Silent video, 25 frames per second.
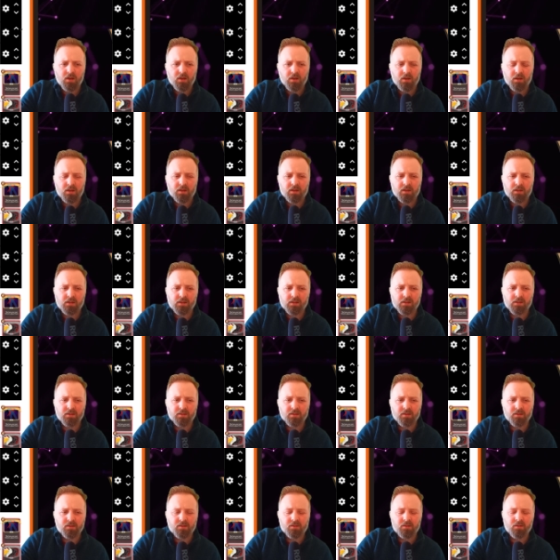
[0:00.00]

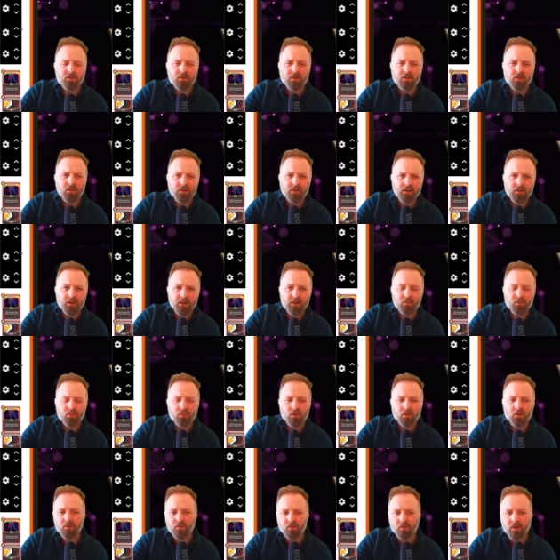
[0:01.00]
Good Act
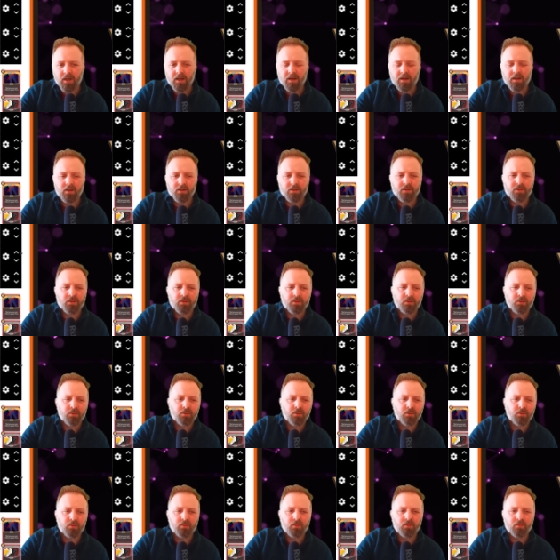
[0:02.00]
1, okay Act
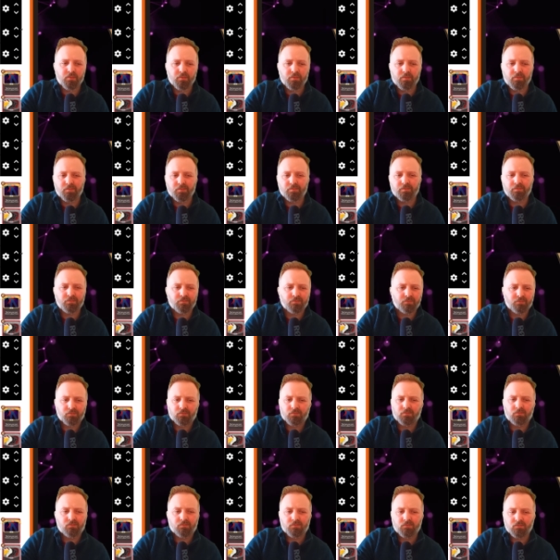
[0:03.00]
2.
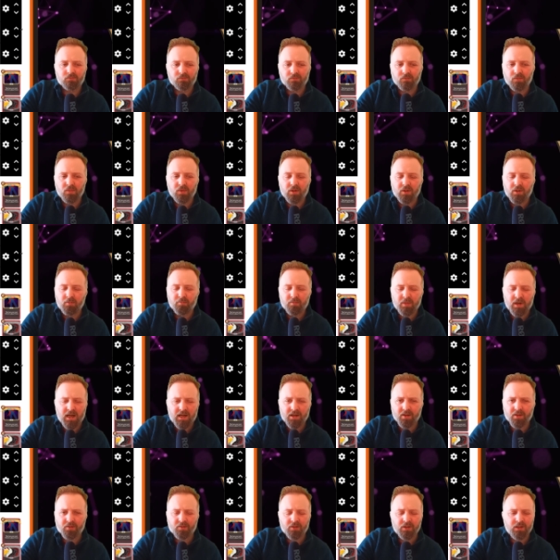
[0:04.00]

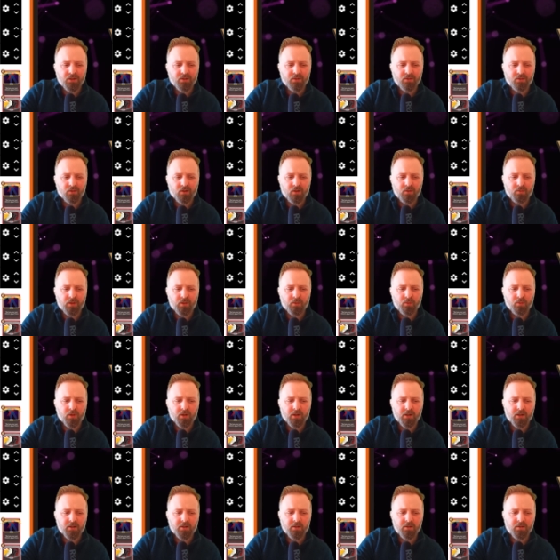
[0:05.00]
Act 3 it's not going to be
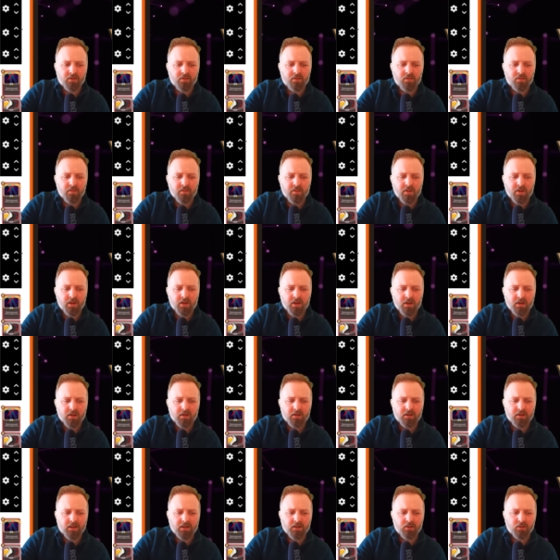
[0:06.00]
work.
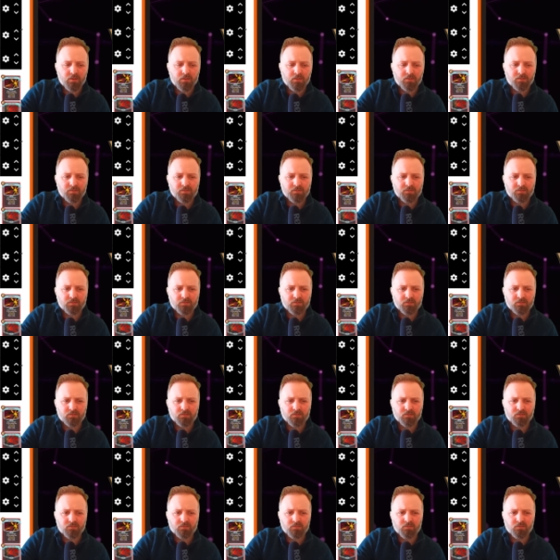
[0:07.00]
Now,
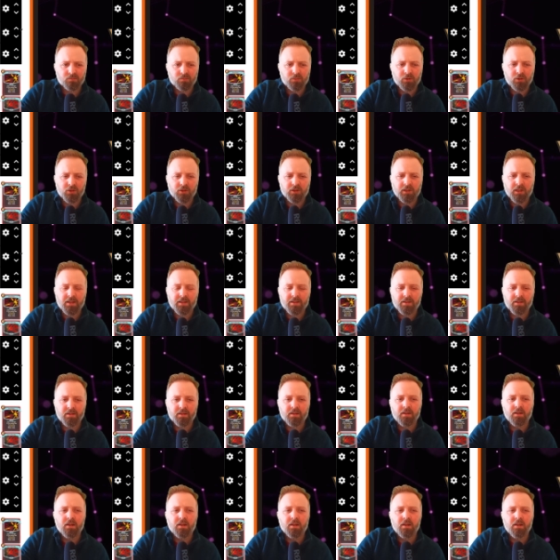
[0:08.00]
Bloodletting.